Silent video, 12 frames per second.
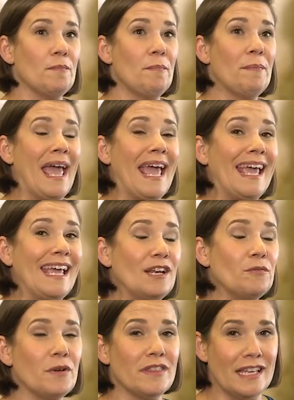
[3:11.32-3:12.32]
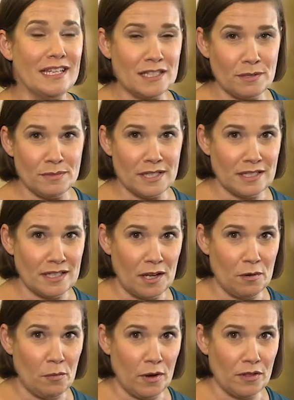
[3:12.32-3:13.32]
pain with
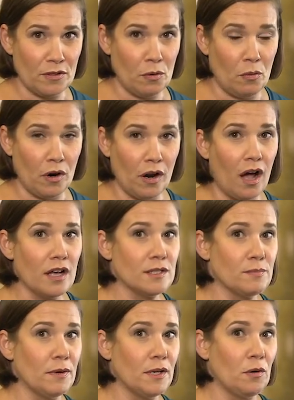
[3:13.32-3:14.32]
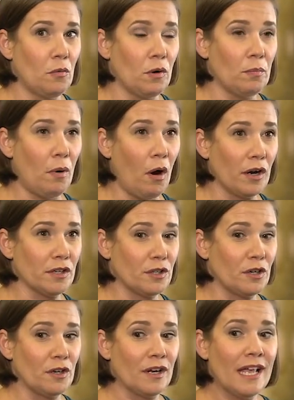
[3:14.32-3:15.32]
intimacy with your husband or
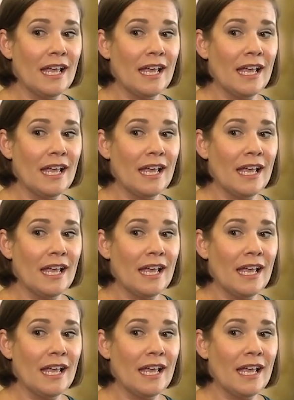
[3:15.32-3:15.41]
partner.